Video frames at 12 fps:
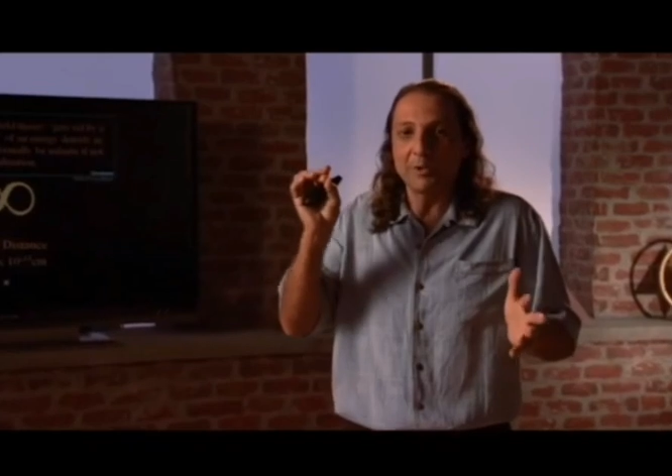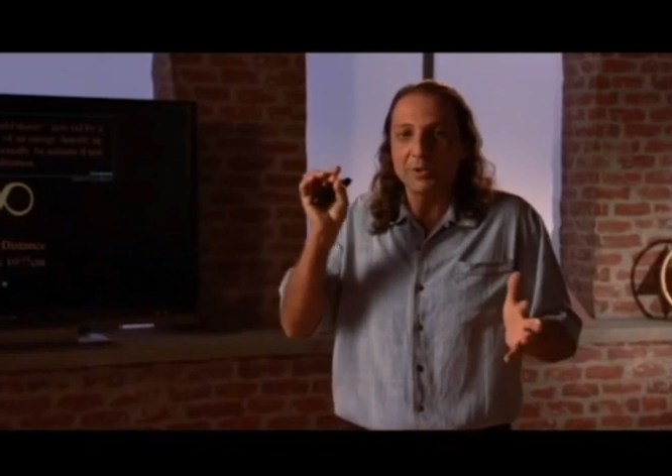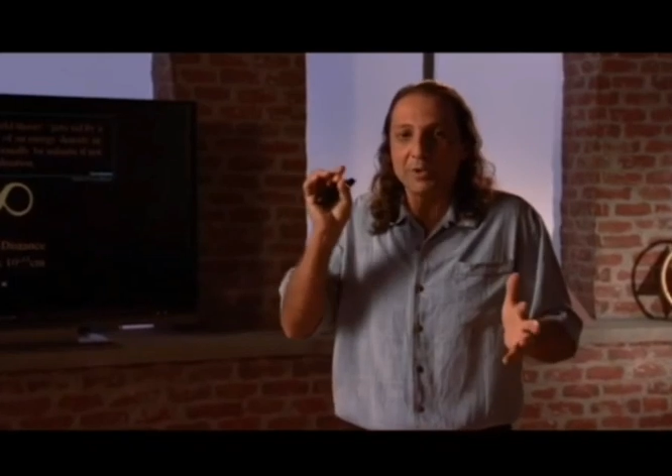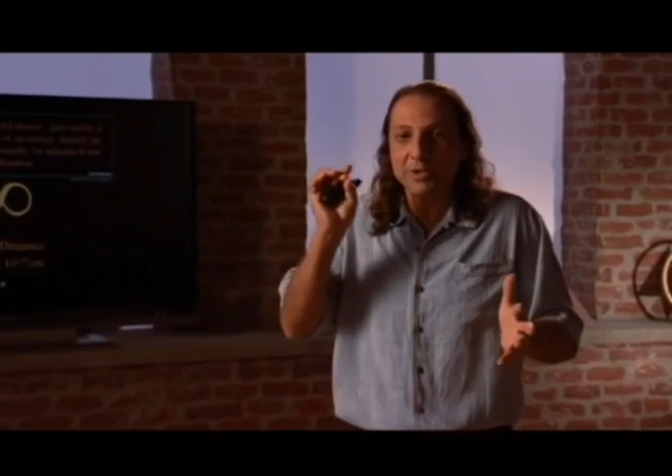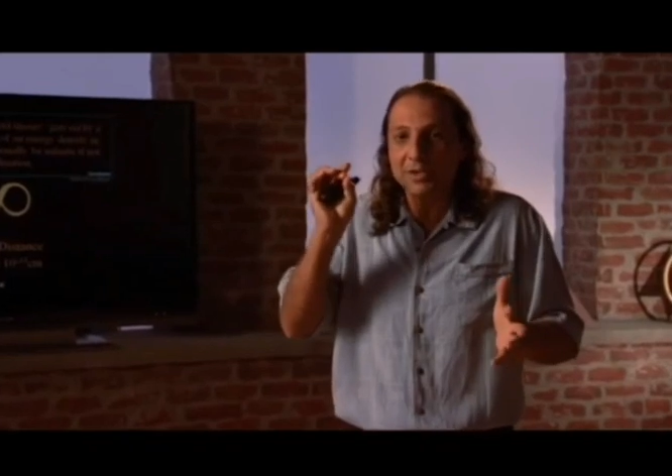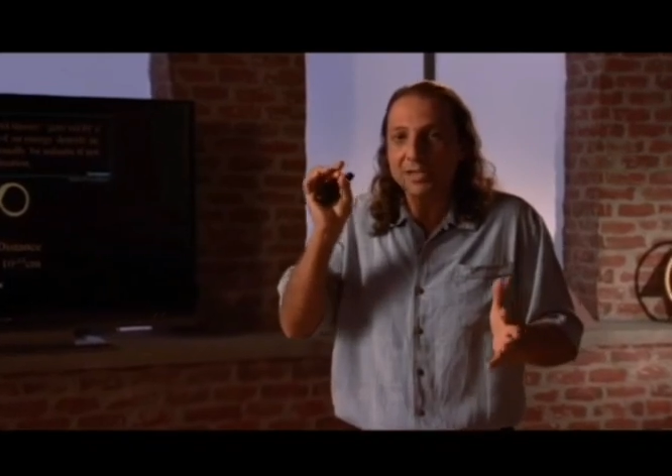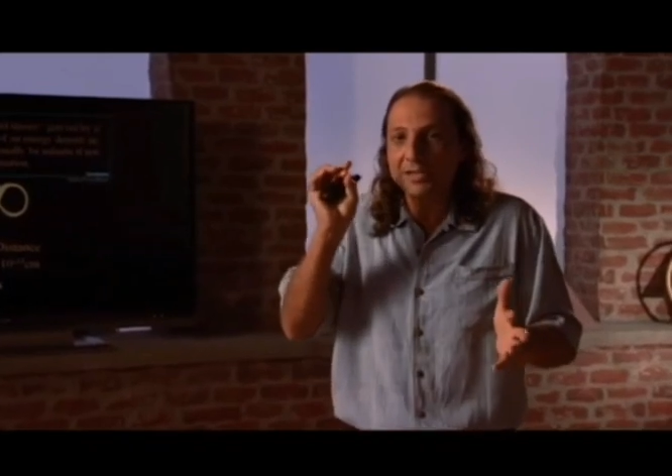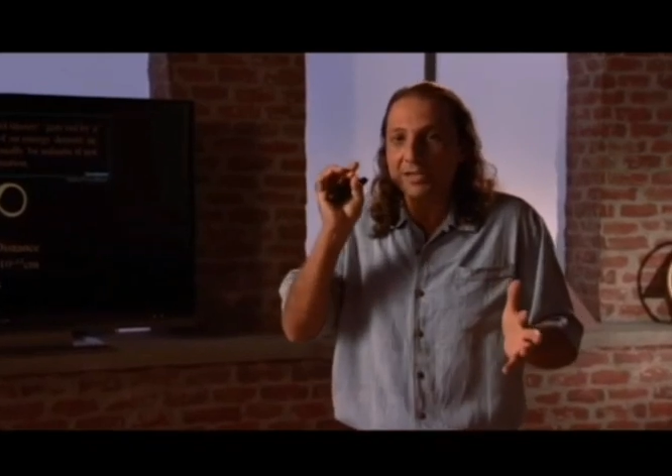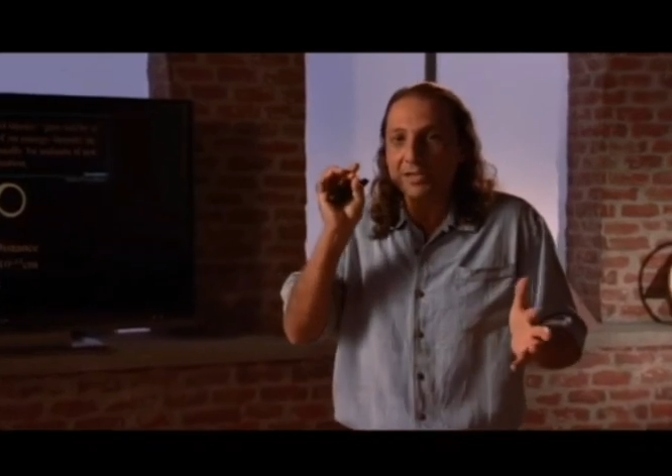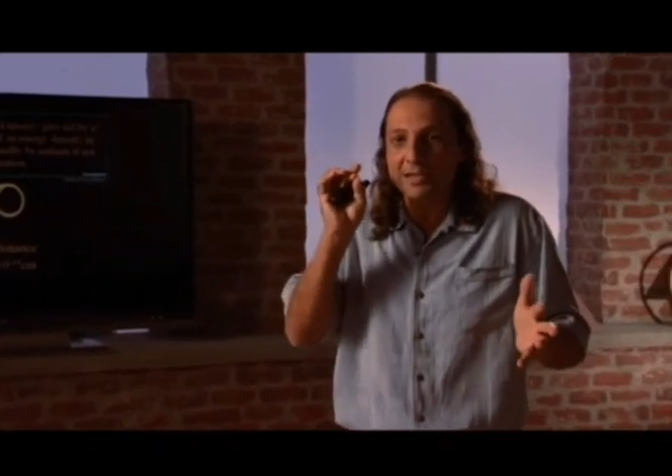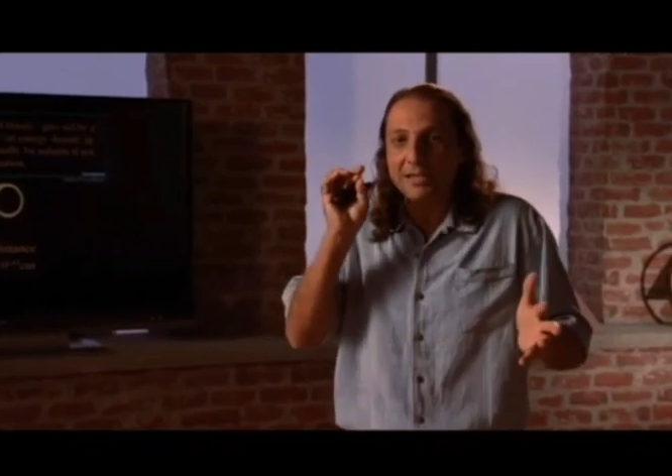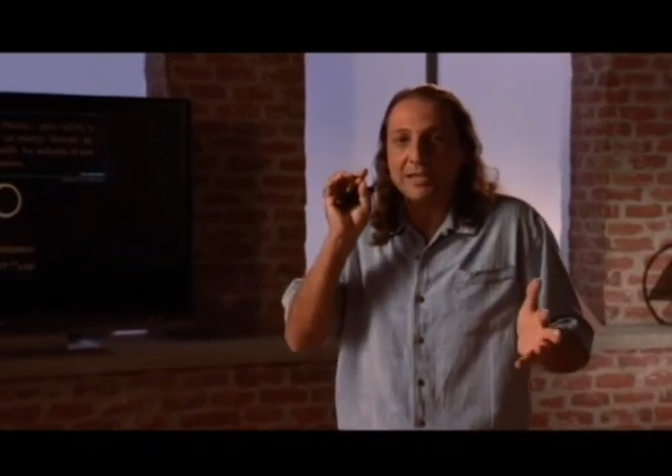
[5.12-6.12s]
time or
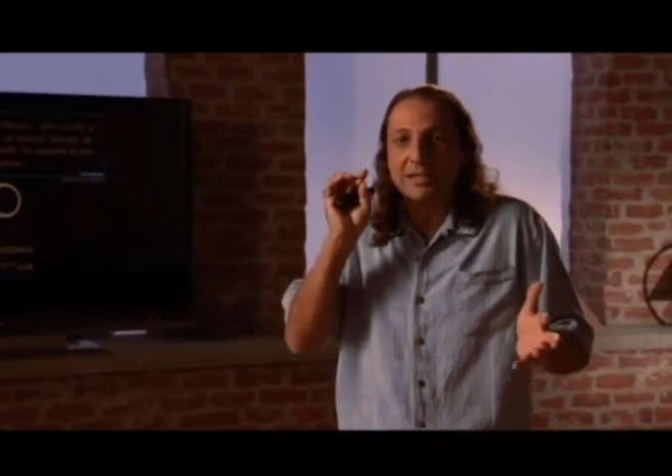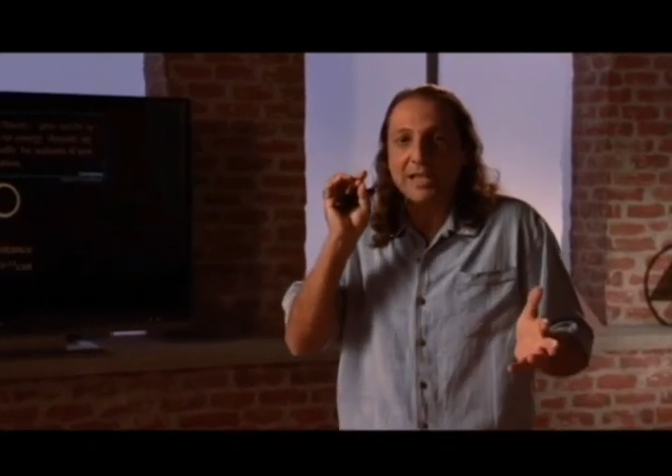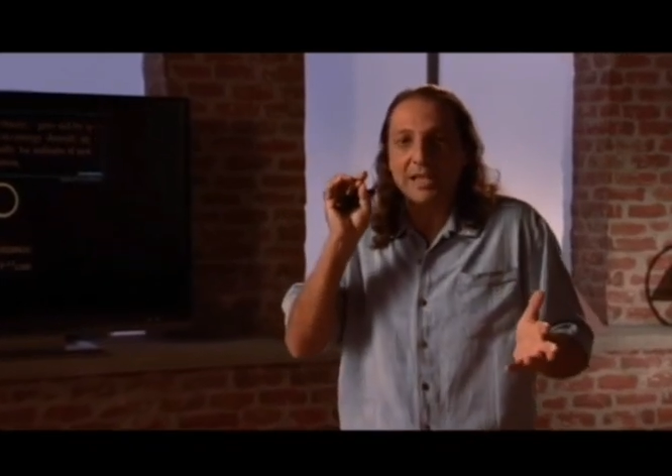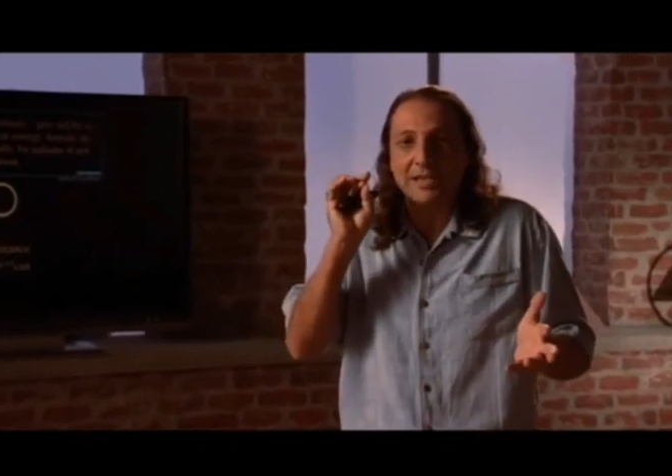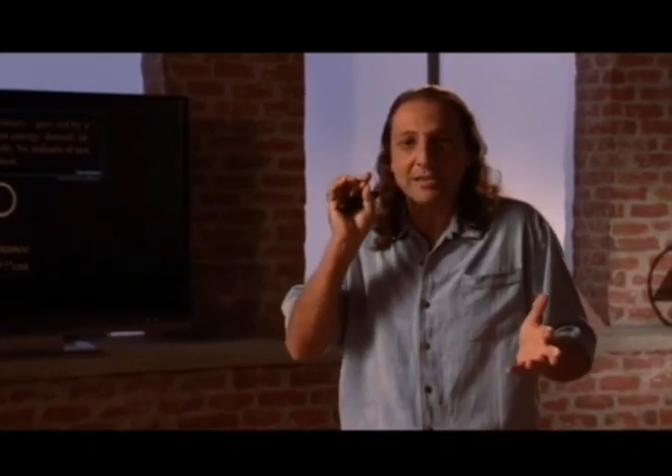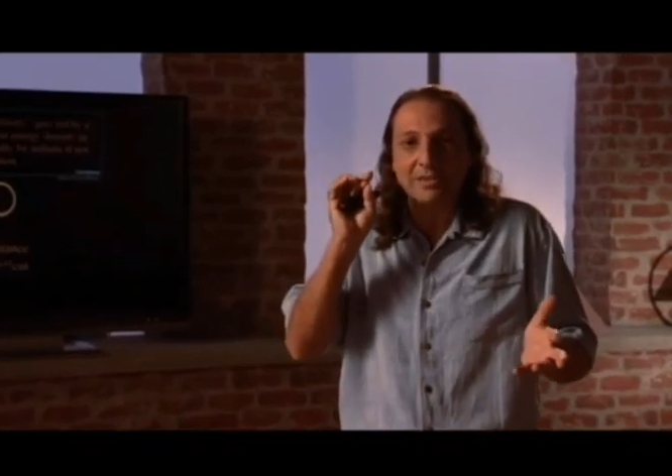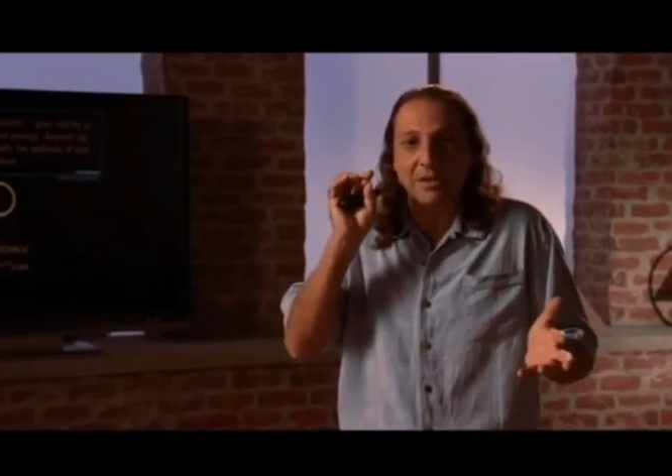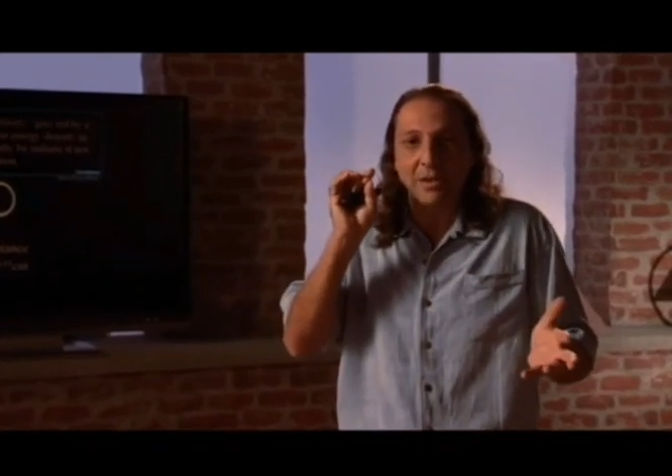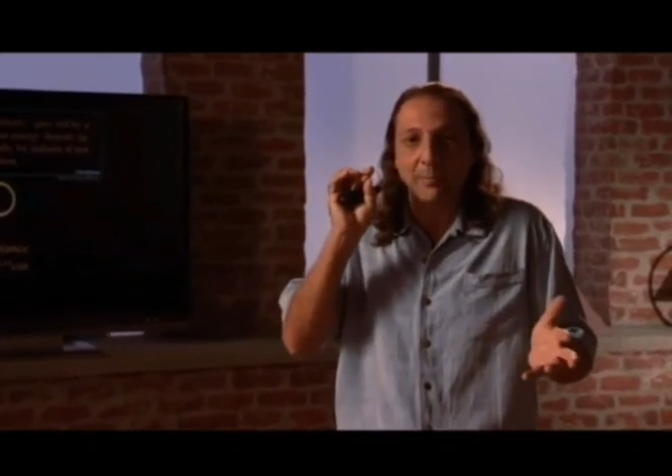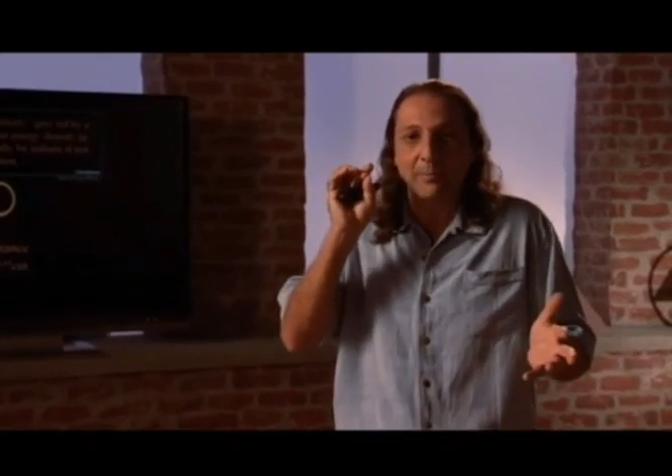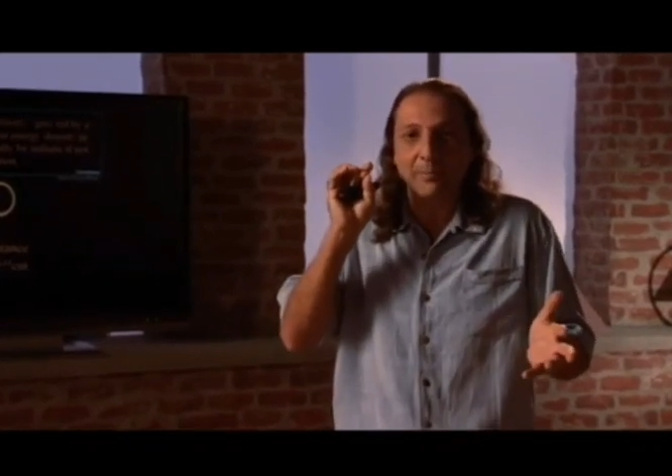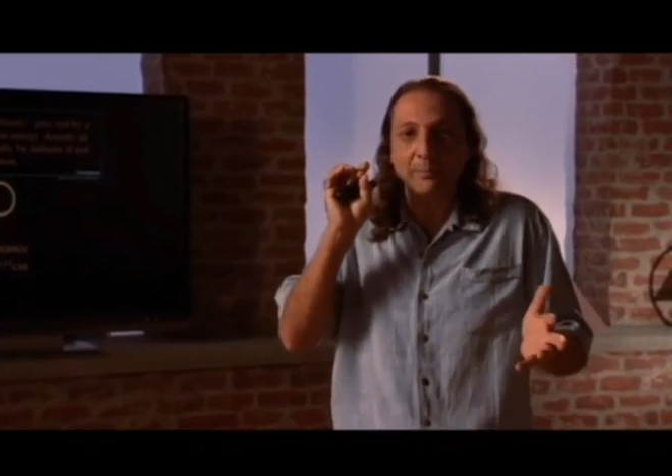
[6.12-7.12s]
the distance it
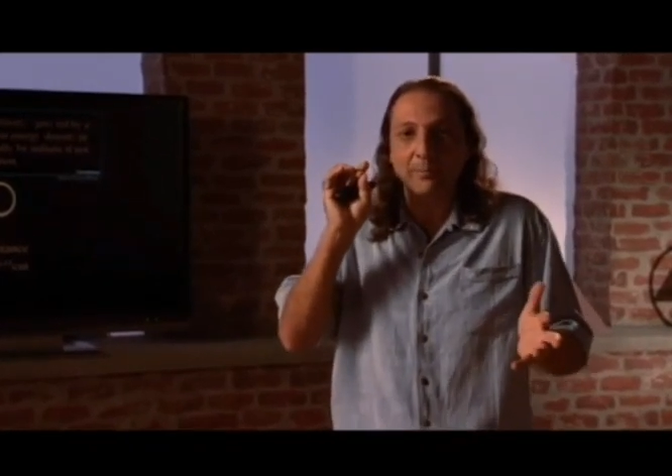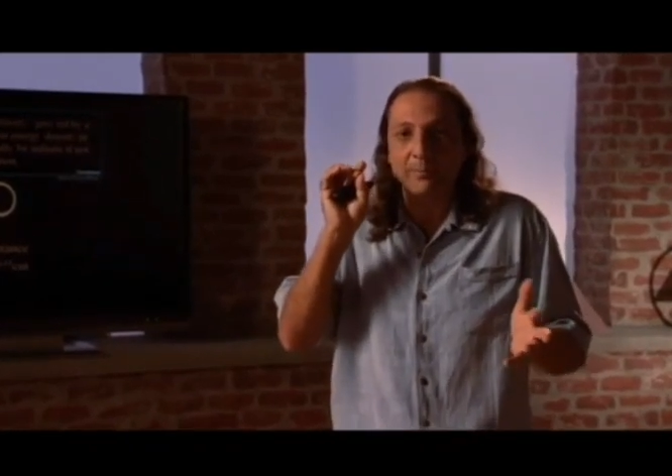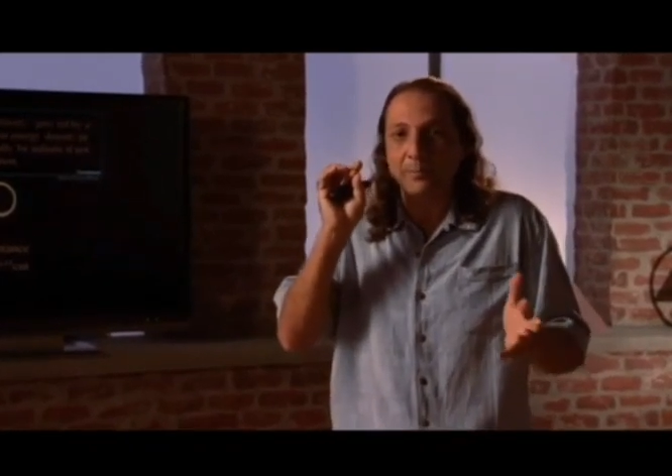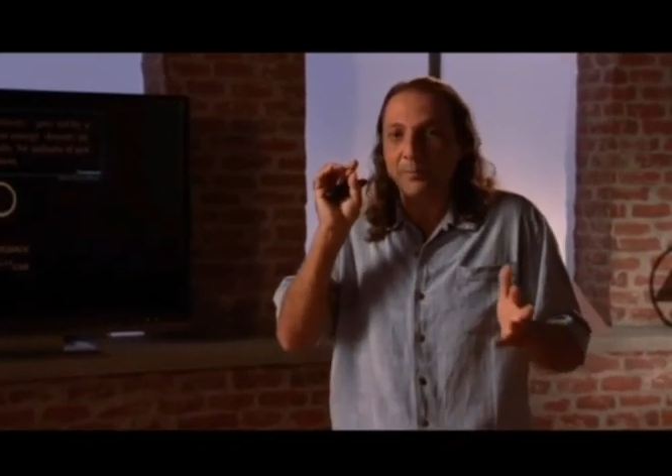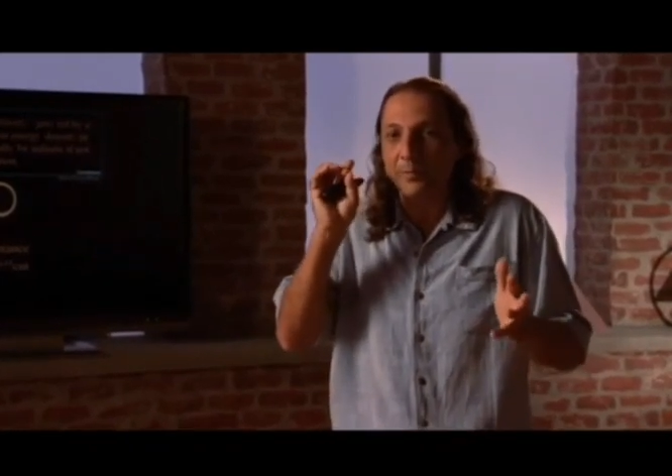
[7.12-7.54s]
takes a